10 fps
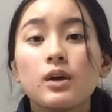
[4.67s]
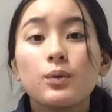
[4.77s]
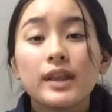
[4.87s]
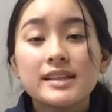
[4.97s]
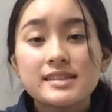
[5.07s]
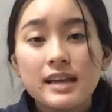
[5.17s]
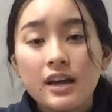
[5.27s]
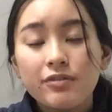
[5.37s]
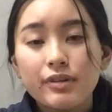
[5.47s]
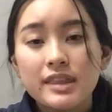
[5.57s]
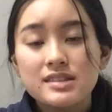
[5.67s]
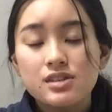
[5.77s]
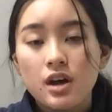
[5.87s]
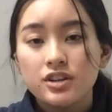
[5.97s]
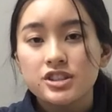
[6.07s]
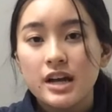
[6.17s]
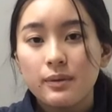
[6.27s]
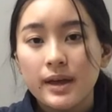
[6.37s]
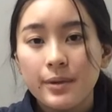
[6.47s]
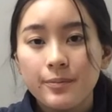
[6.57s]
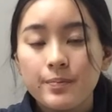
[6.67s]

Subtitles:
Well, let's start off with a song, shall we?